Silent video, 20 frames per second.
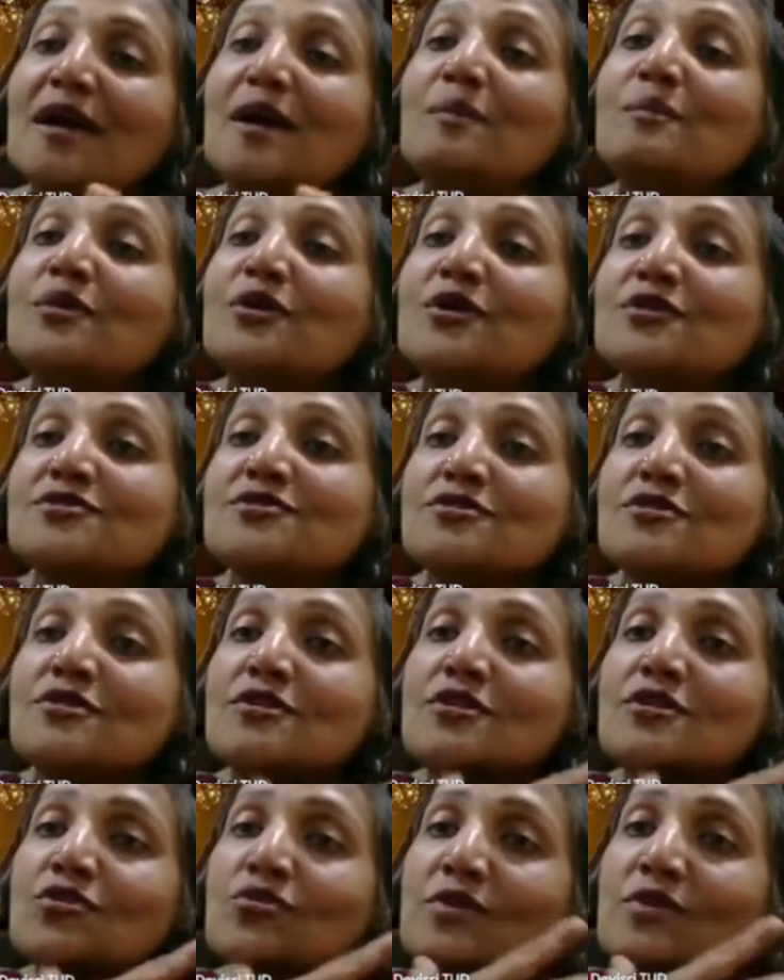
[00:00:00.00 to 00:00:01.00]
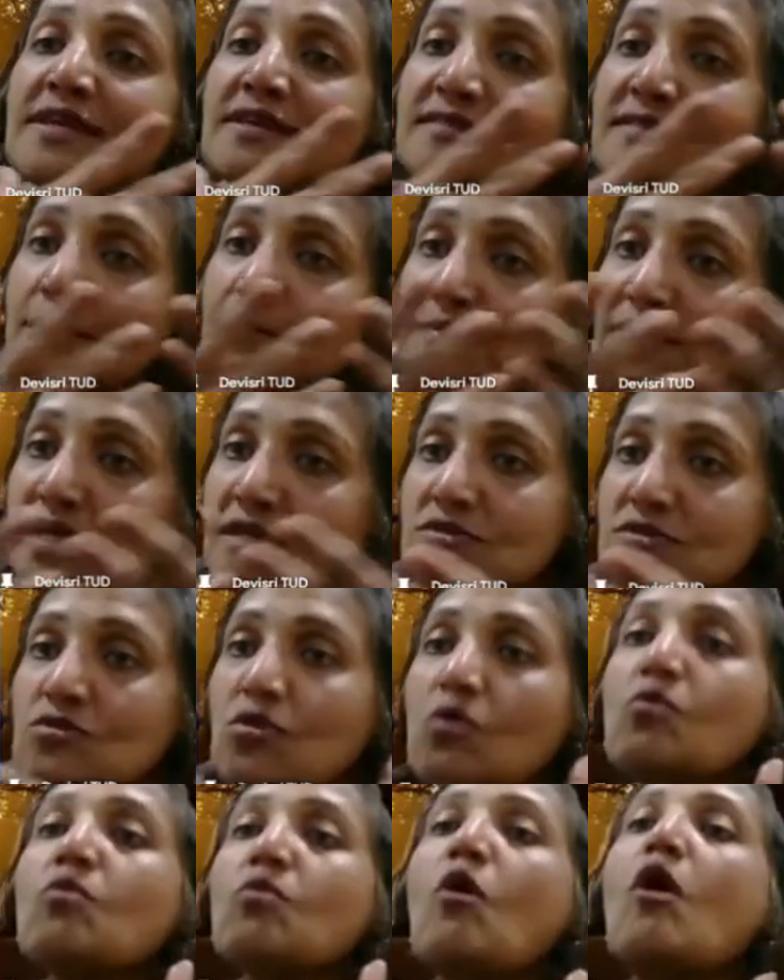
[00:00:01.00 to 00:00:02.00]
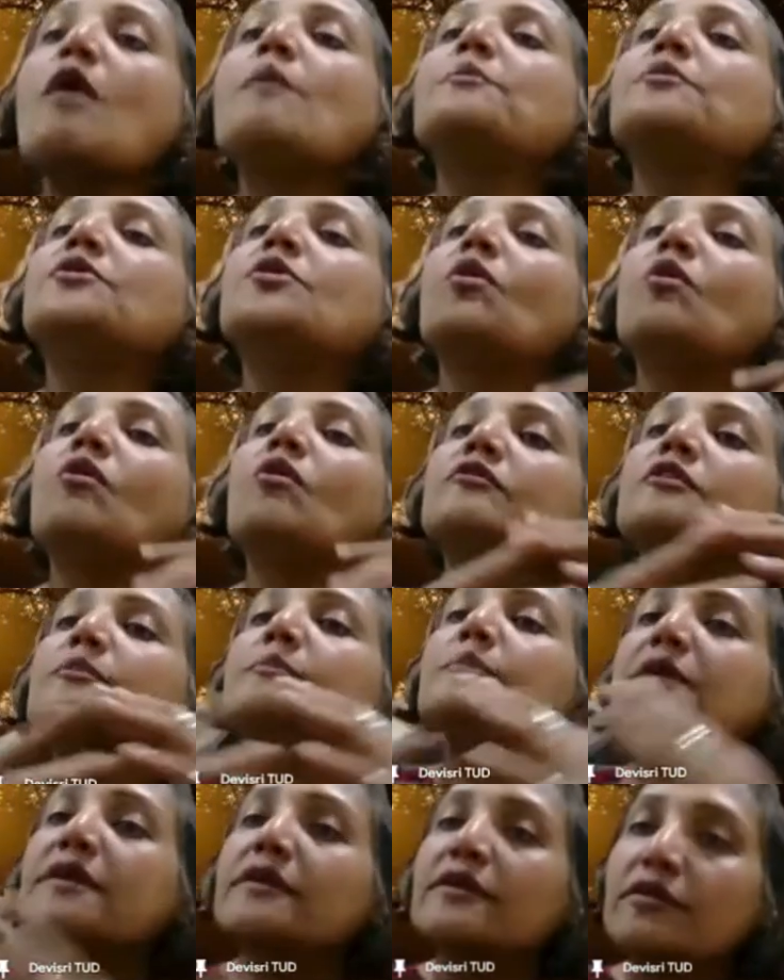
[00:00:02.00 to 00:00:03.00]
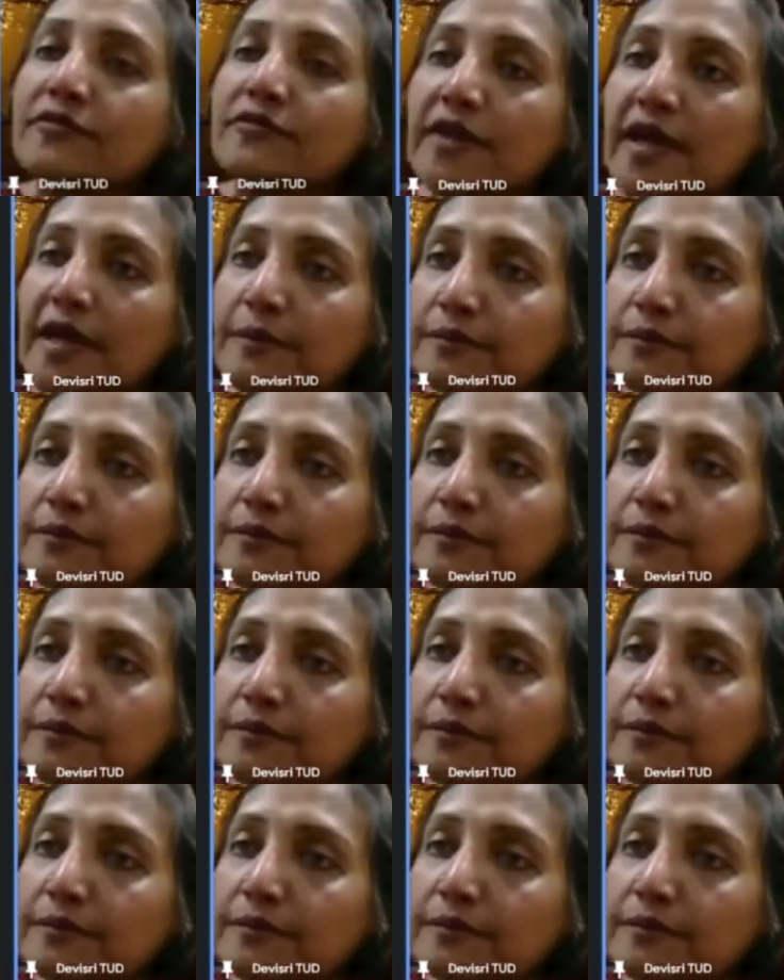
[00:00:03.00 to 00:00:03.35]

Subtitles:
because you're doing something so warped over a period of time.